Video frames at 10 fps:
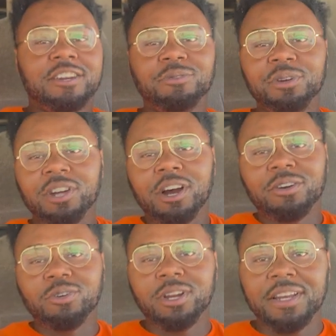here we are
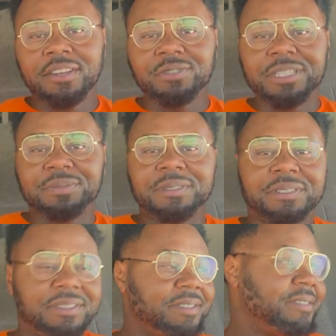going into
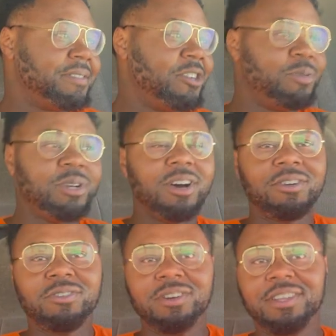Christmas. Here we are
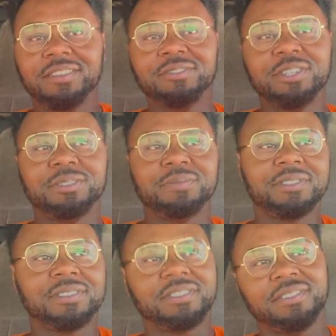going into
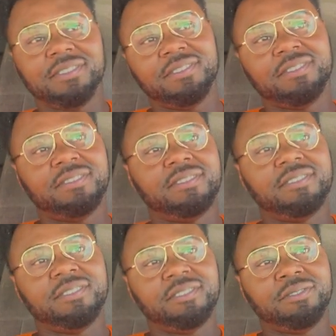Christmas.
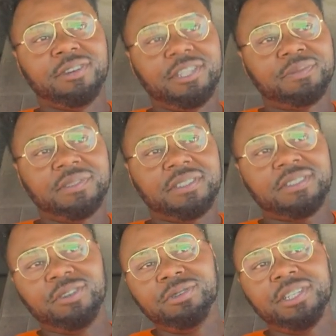Christmas,
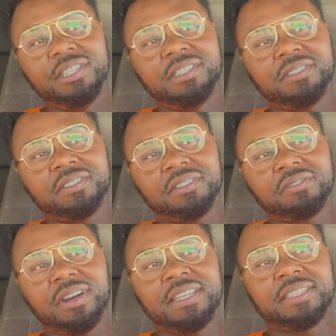New Year's. It's
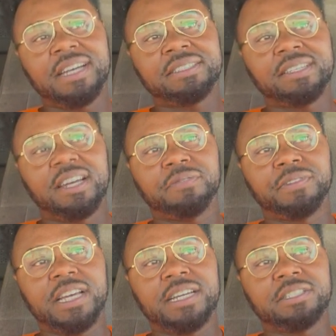crazy how time
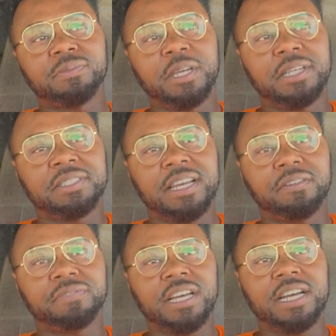flies, man.
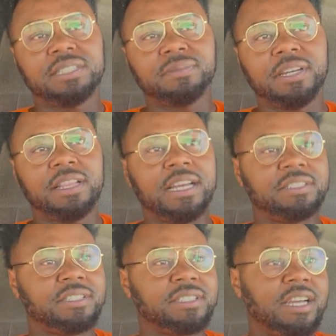Time flies, man. Like
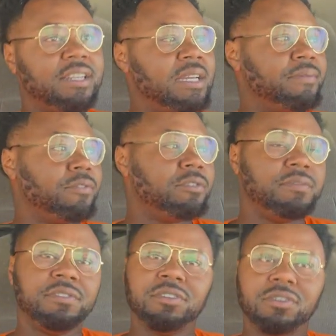just like that, before you
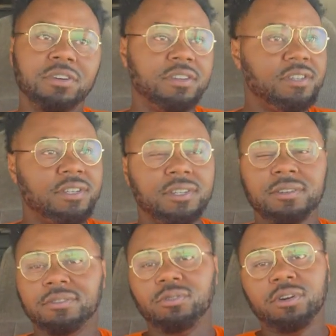even know it,
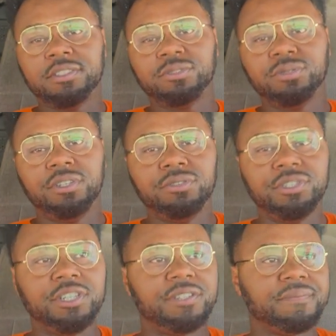you're going into a new
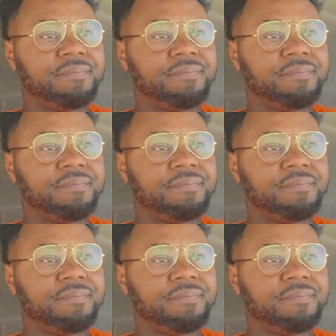year.